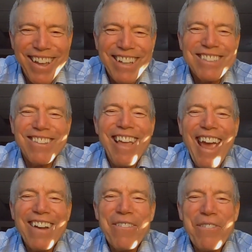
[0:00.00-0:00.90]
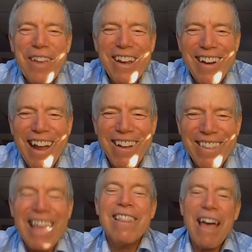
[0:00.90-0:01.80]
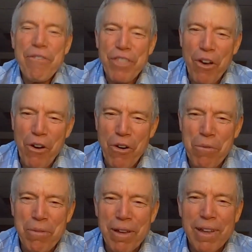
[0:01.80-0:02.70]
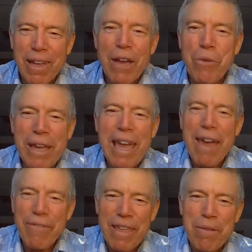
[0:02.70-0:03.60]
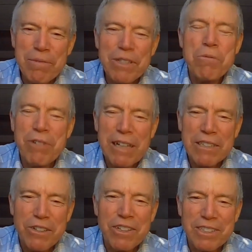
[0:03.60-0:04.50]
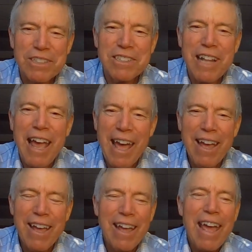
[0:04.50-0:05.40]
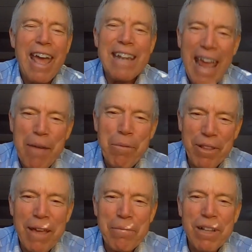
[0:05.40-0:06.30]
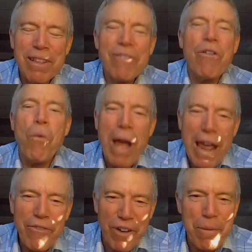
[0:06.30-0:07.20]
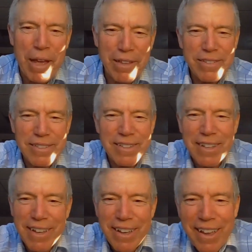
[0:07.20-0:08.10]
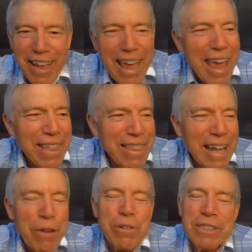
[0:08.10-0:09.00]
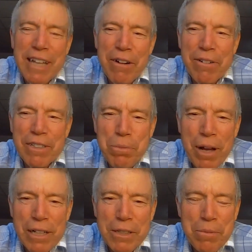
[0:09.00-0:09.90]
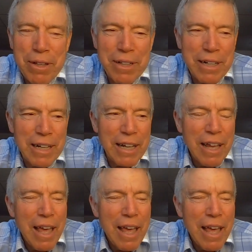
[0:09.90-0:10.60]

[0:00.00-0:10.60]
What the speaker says: So they had to figure out, they left the home, we gave them some resources to enable them to live away from us, and then it was their responsibility.